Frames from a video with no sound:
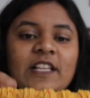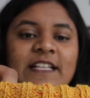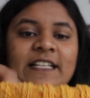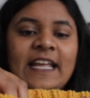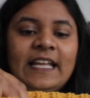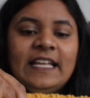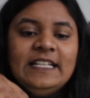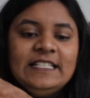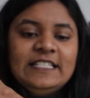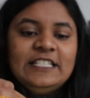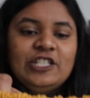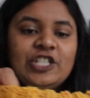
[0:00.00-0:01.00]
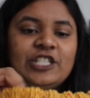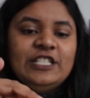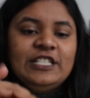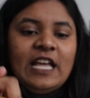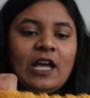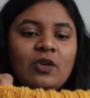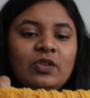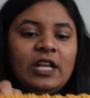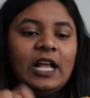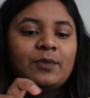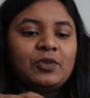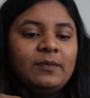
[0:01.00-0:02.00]
the neck and stitch it down.
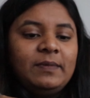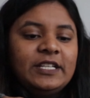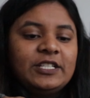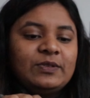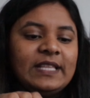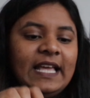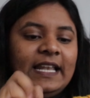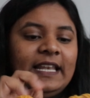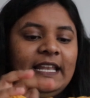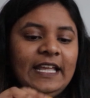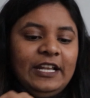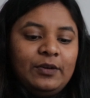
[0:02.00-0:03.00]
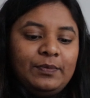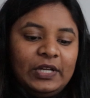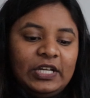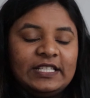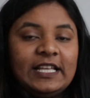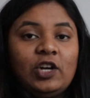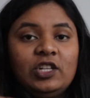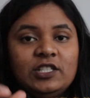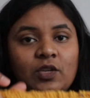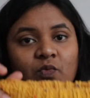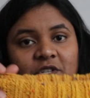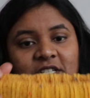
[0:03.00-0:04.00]
I'll probably do that later because I
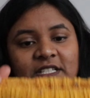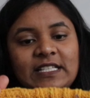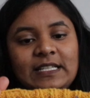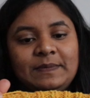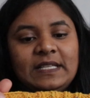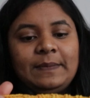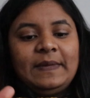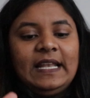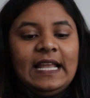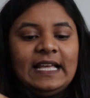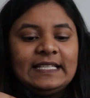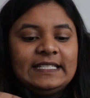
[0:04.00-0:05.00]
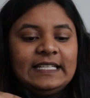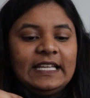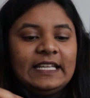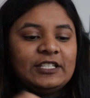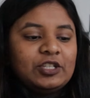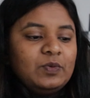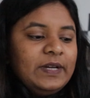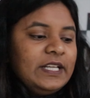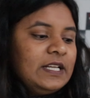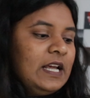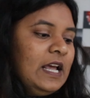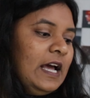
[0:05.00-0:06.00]
also want to slip some elastic into
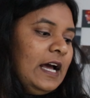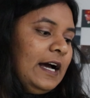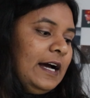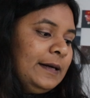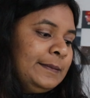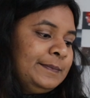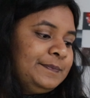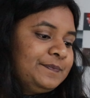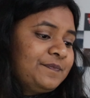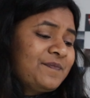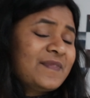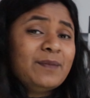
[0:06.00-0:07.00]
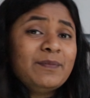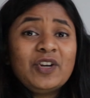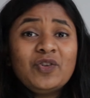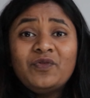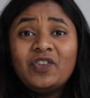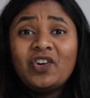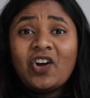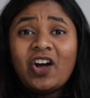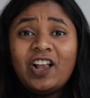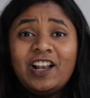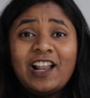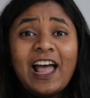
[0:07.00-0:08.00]
it. But
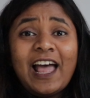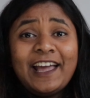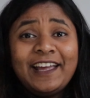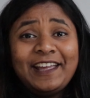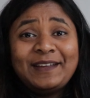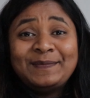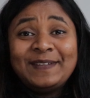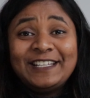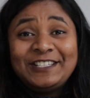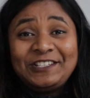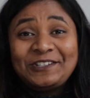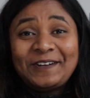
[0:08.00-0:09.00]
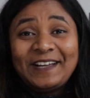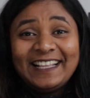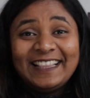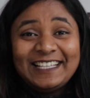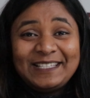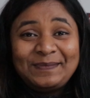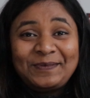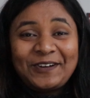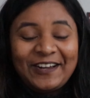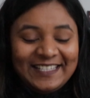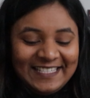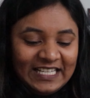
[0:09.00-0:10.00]
overall, I am enjoying this
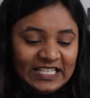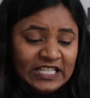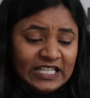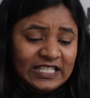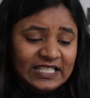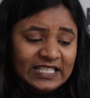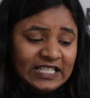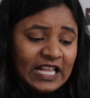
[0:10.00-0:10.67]
process. It's